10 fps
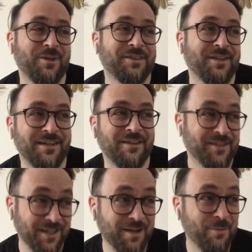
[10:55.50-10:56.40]
there. And I was
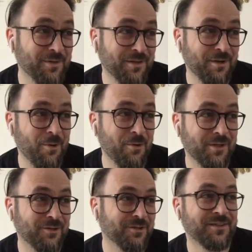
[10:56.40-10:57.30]
like, come
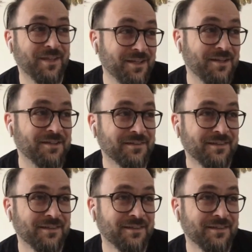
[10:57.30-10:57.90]
over, stay there.